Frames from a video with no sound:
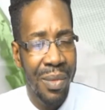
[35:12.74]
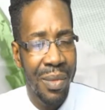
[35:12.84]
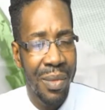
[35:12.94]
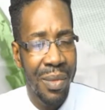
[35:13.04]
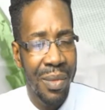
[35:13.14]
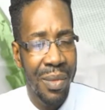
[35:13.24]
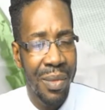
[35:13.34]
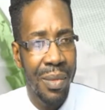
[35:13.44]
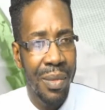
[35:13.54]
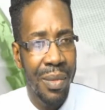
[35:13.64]
It's the
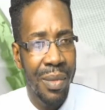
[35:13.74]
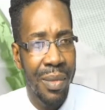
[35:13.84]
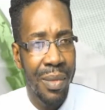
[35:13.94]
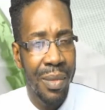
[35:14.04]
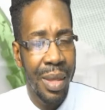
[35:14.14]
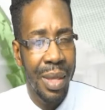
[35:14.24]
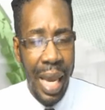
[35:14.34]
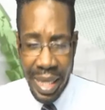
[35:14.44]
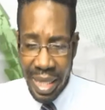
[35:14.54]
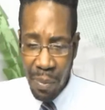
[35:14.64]
people like
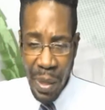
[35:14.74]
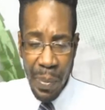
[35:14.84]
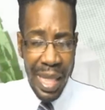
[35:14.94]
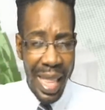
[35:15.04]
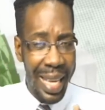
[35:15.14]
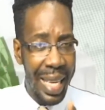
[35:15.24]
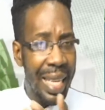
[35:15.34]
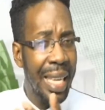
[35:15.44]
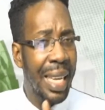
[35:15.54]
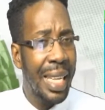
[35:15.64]
Dindal,
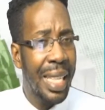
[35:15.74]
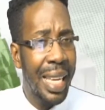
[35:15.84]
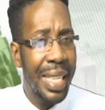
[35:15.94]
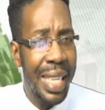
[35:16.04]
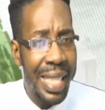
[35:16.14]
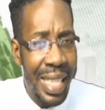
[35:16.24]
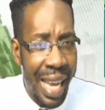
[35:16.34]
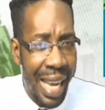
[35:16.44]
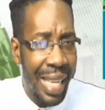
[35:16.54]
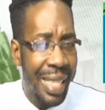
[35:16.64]
who's back at
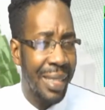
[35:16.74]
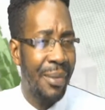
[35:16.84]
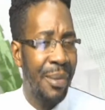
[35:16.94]
GPL.